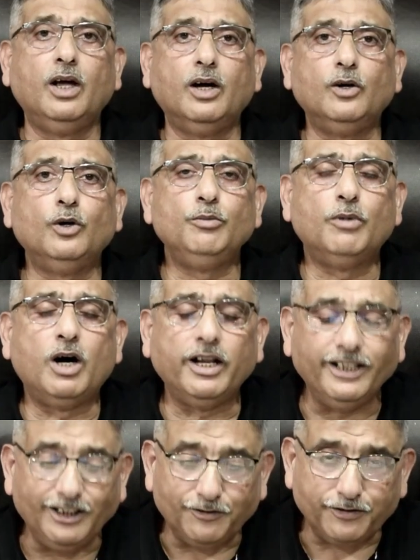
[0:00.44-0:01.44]
Good
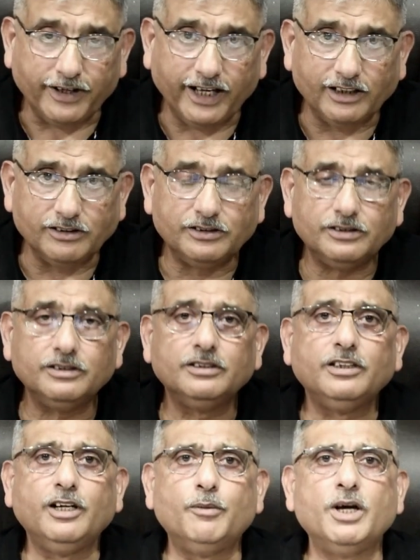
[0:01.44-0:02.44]
morning friends,
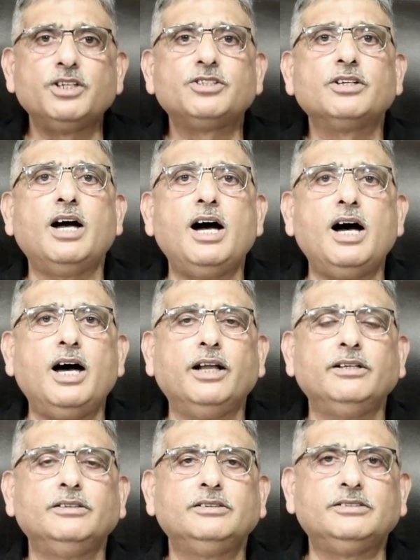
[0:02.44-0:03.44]

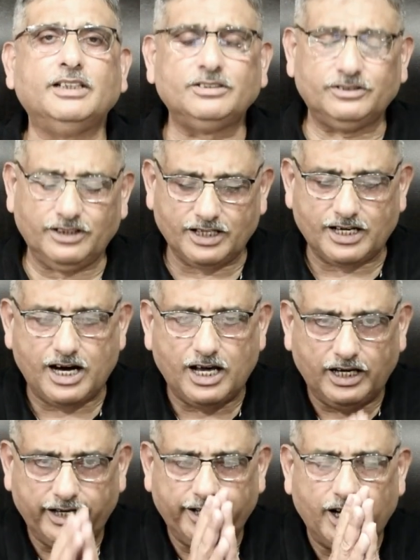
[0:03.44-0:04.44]
Namaskar, Sat Sri
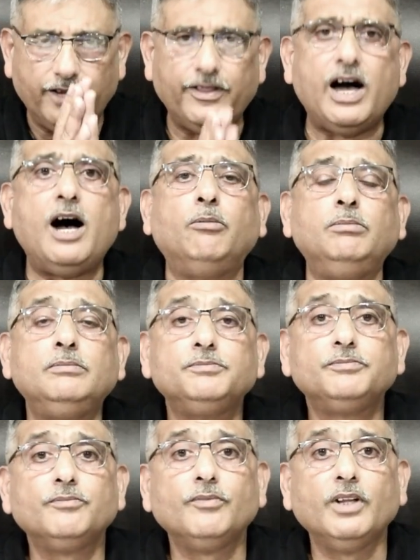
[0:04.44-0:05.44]
Akal and Adab.
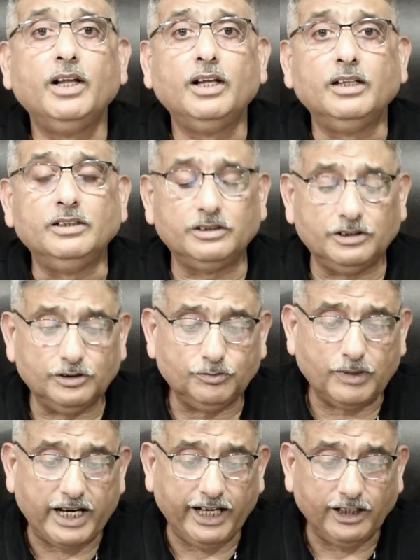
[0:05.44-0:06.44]
This is
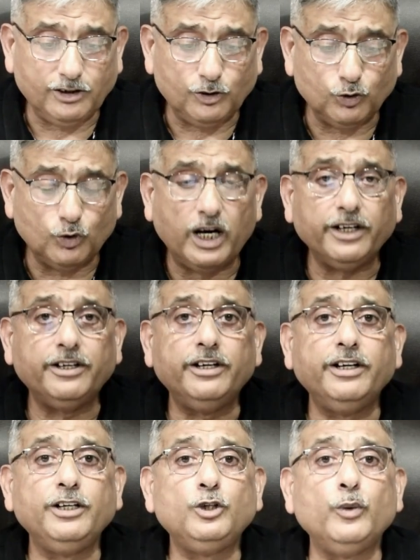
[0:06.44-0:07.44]
my
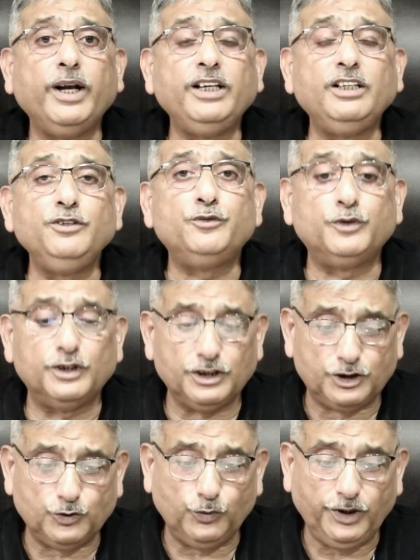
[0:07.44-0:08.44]

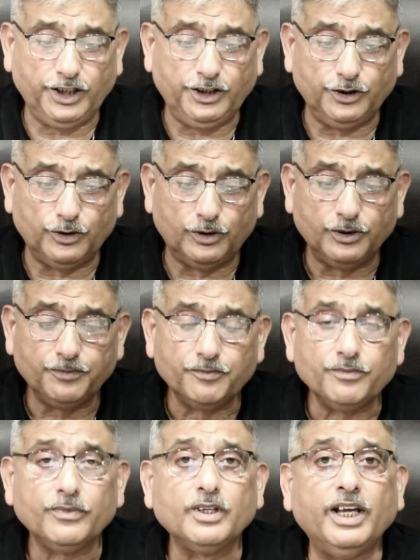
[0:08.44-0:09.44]
221st video
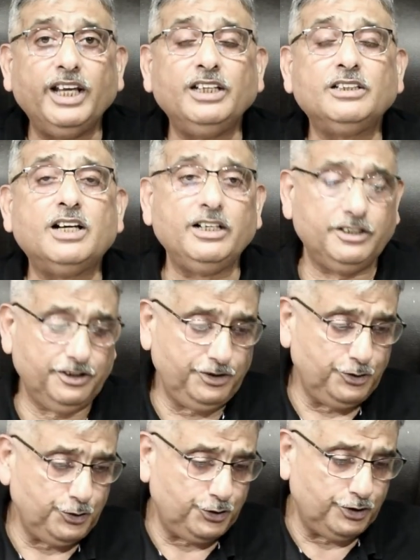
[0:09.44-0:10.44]
in
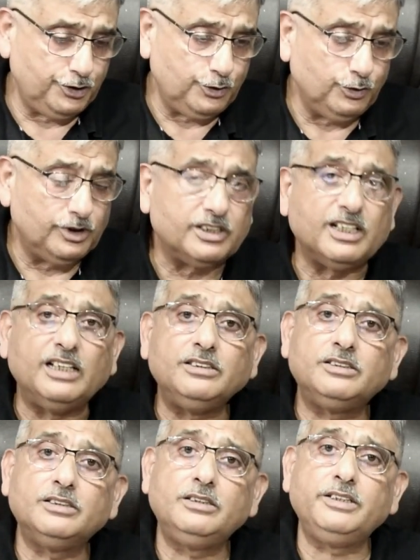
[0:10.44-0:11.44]
continuation to the
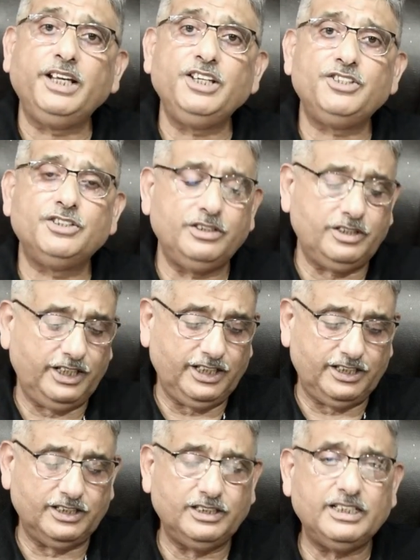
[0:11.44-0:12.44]
consultation
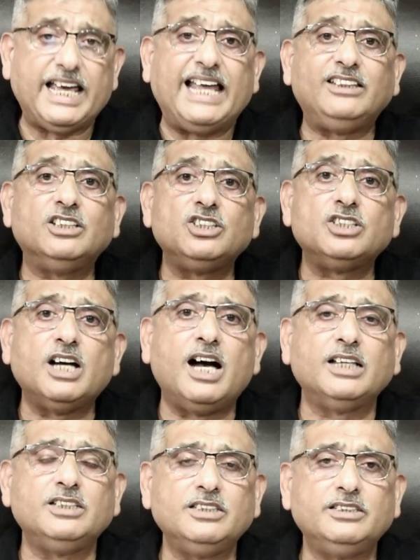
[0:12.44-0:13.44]
taken and the
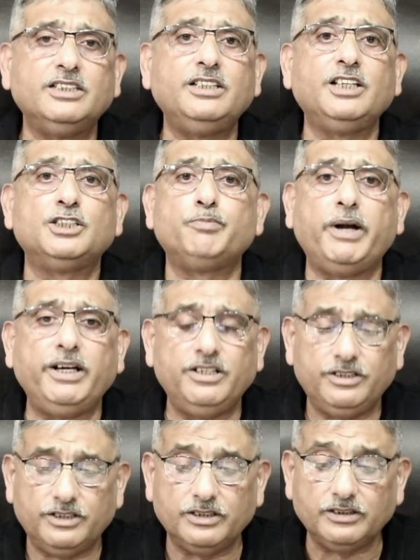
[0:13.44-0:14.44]
charges and
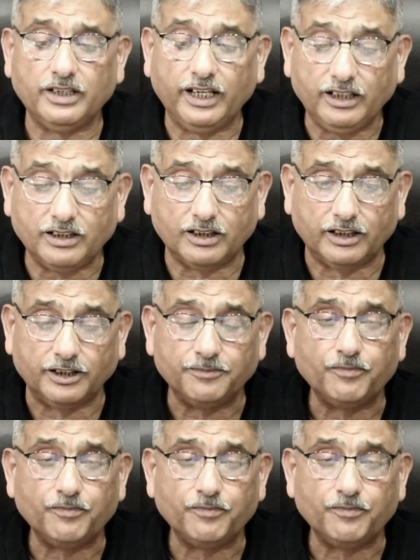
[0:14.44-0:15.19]
expenditures incurred.